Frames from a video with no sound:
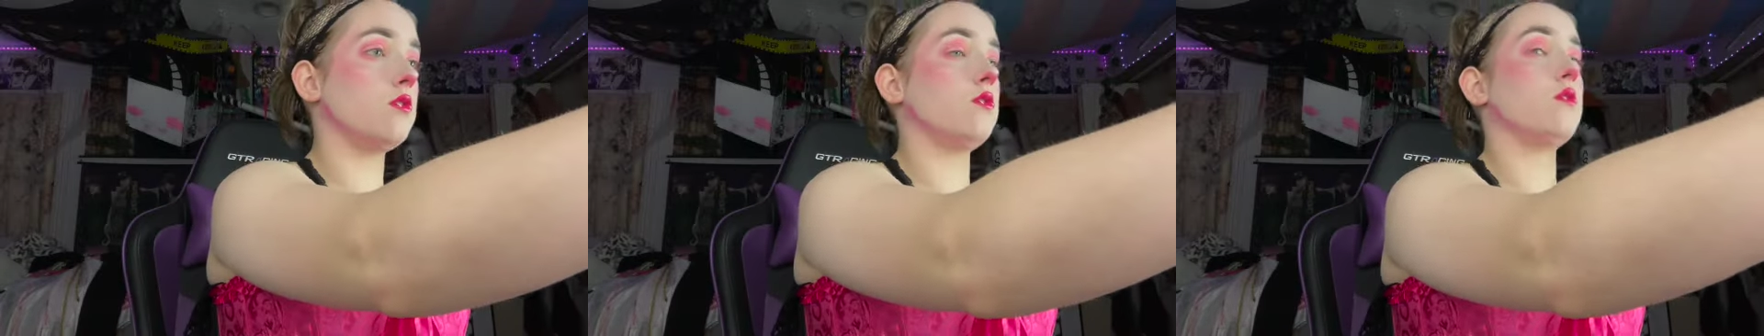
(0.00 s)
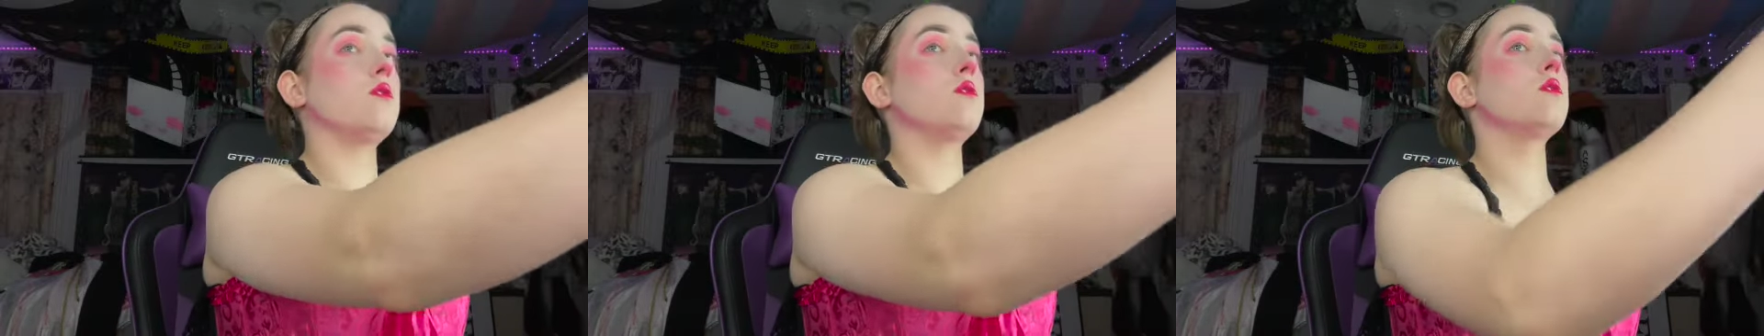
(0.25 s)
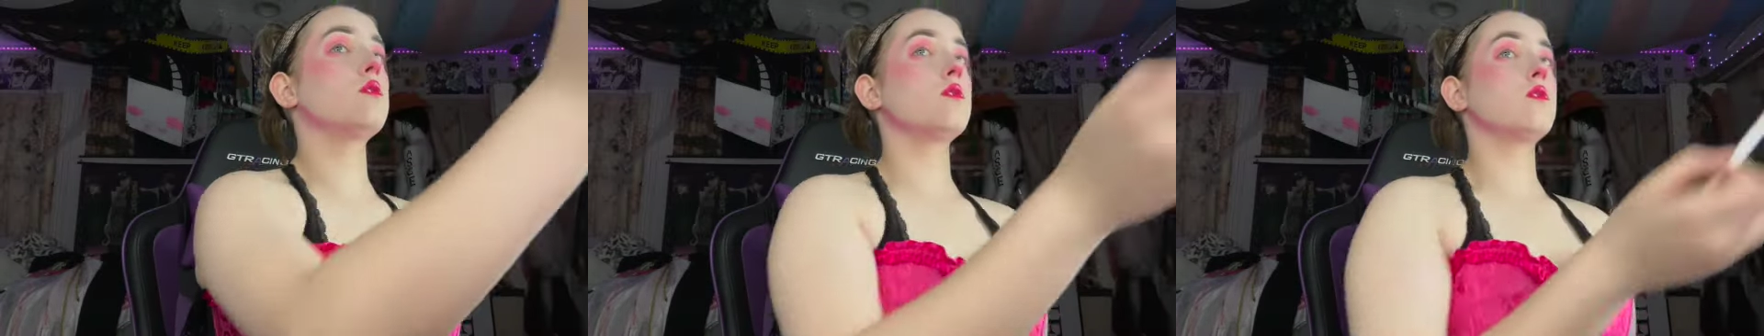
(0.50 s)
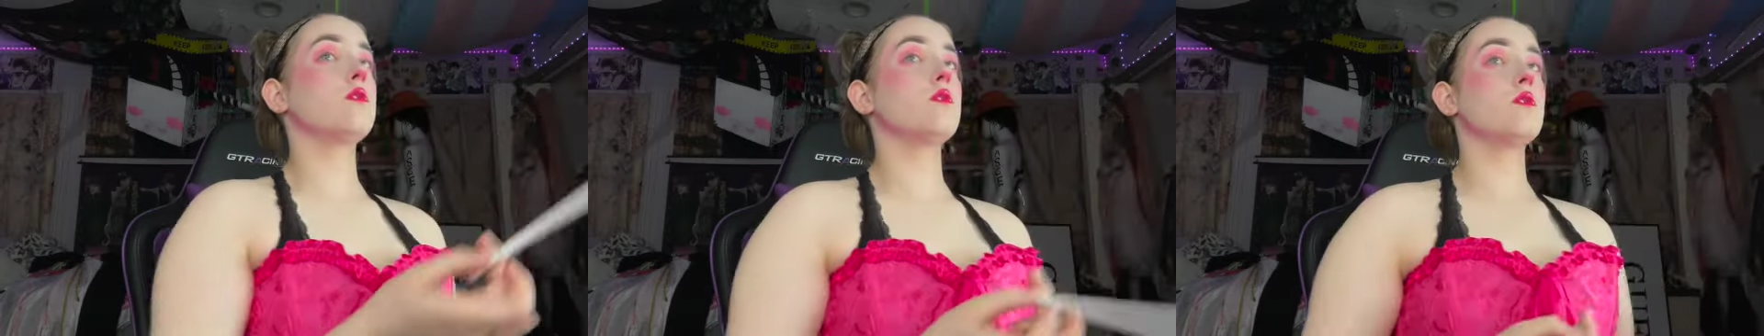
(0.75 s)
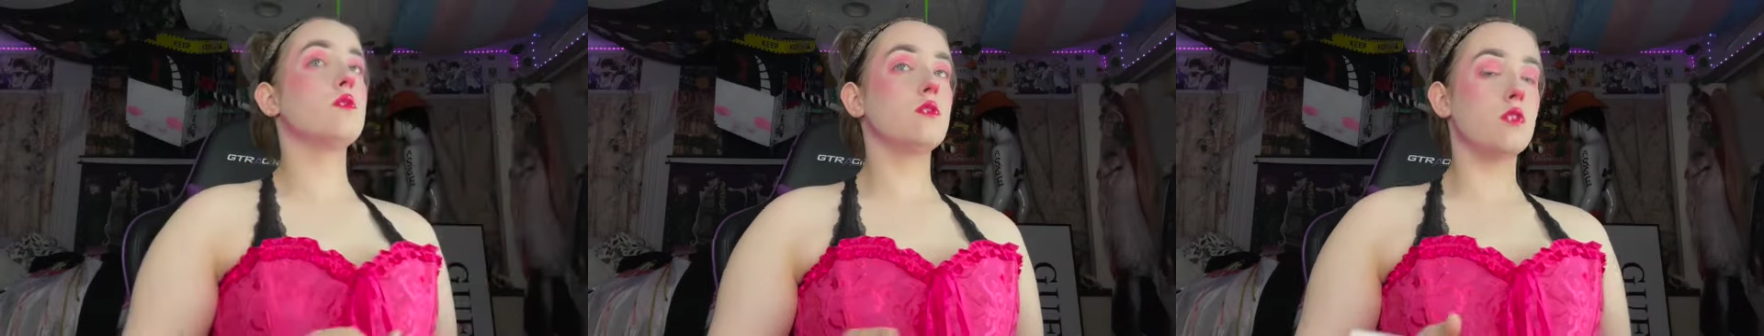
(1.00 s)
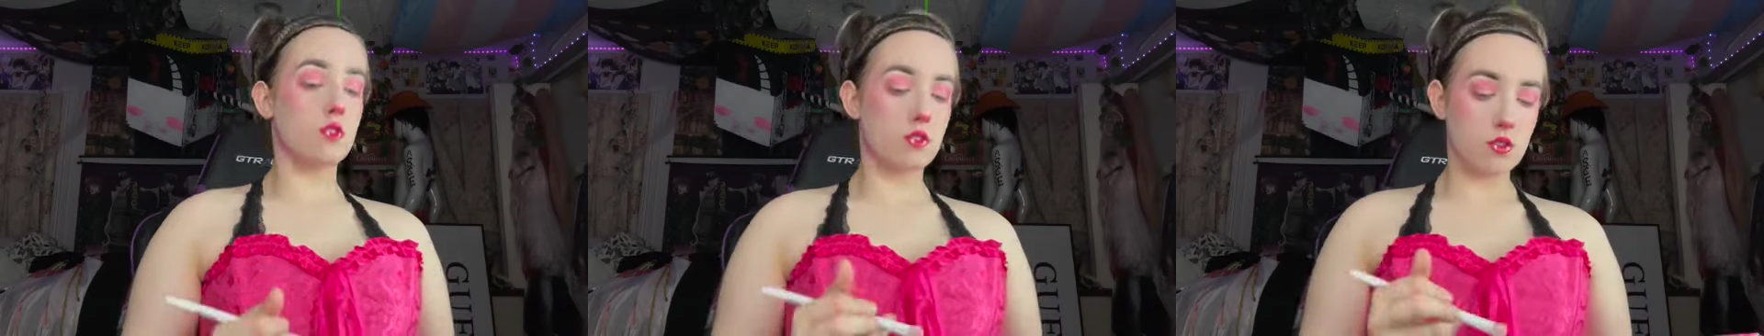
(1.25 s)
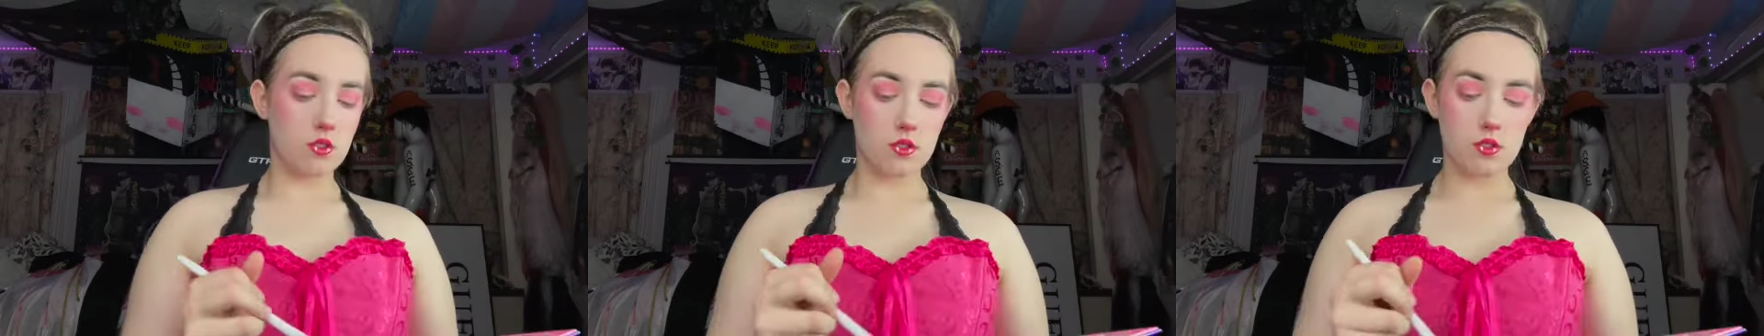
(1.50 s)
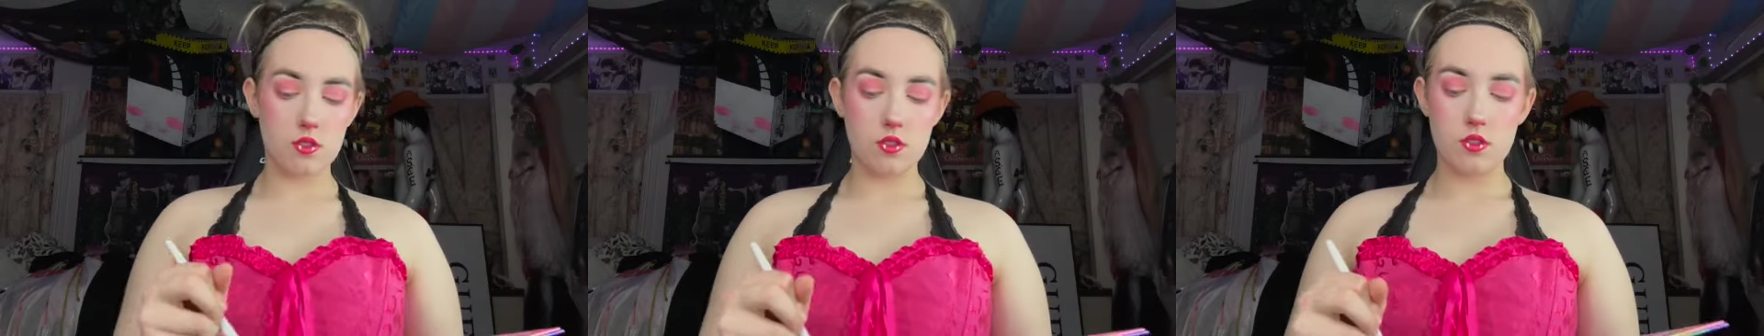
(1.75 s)
I literally have no idea what
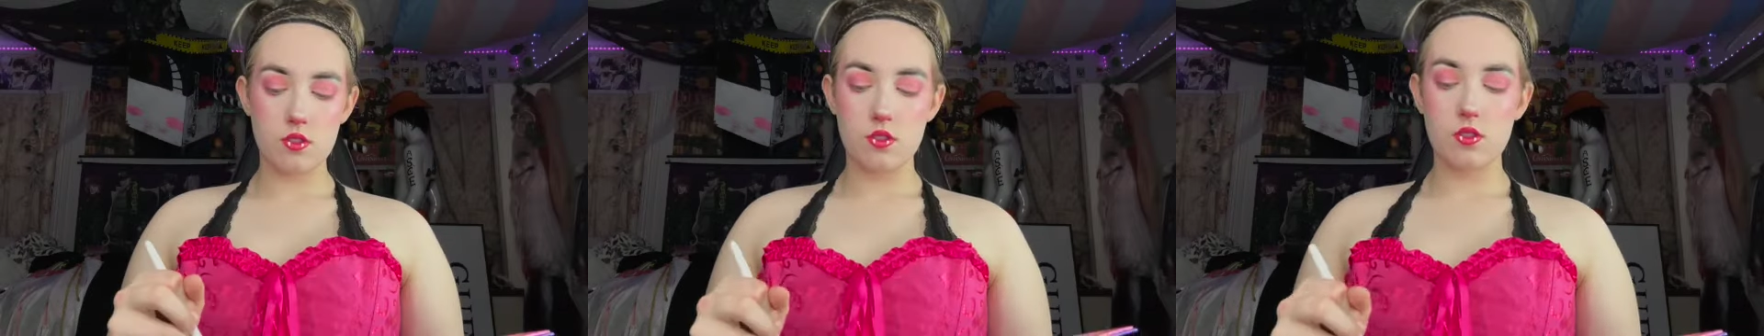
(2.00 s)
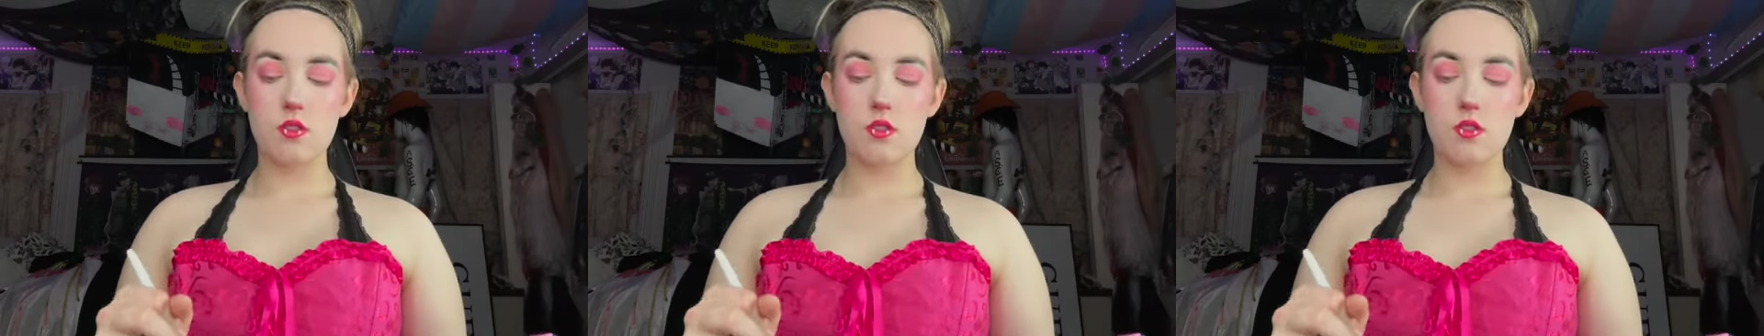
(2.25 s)
I'm singing